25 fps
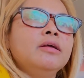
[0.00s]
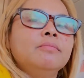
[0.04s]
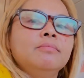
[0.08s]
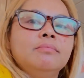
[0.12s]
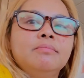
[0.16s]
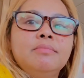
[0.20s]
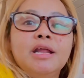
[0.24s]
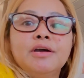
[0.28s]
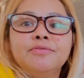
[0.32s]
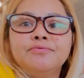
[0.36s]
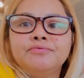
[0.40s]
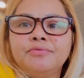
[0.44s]

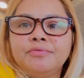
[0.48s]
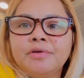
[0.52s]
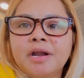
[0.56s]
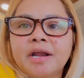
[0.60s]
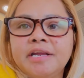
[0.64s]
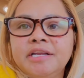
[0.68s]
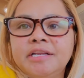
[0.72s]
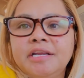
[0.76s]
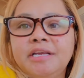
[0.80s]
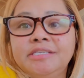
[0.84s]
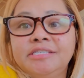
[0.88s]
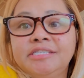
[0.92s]
Black
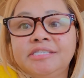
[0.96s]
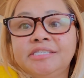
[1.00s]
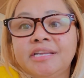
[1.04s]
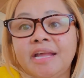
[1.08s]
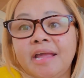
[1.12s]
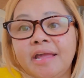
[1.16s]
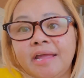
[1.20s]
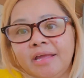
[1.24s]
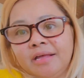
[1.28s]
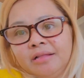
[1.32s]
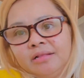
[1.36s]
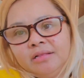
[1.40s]
Friday
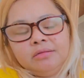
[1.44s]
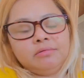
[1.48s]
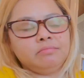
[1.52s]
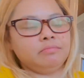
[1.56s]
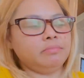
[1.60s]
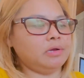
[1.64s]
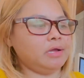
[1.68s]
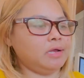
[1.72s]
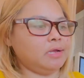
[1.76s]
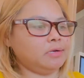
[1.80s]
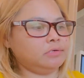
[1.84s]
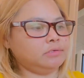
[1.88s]
sale,
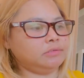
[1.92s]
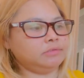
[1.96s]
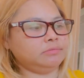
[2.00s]
but